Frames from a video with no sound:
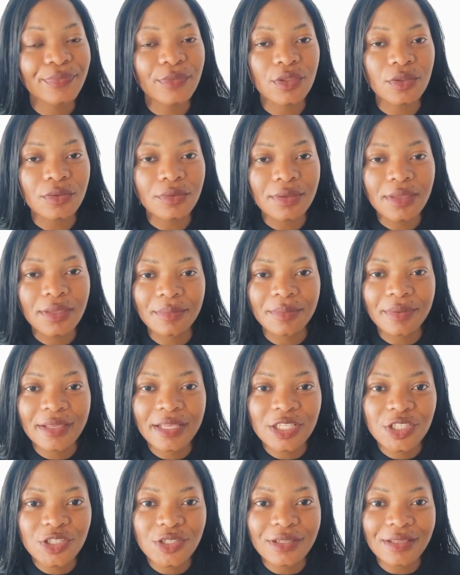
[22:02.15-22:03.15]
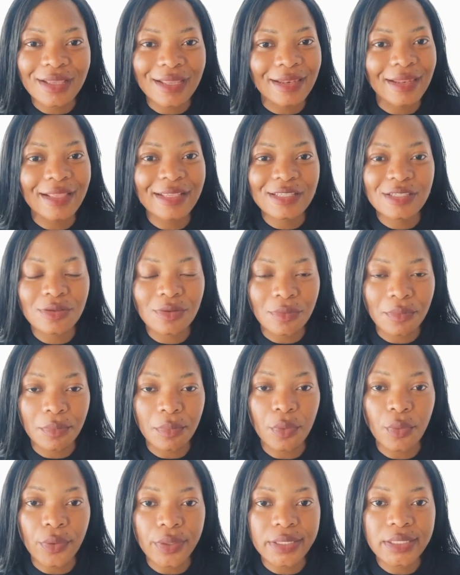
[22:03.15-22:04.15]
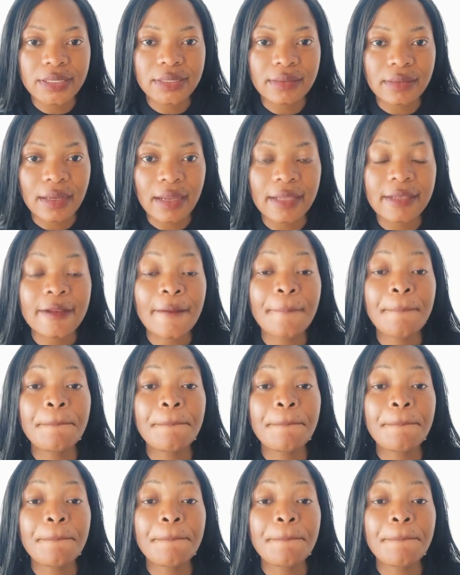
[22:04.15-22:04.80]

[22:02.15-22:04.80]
you be a, a nurse on board right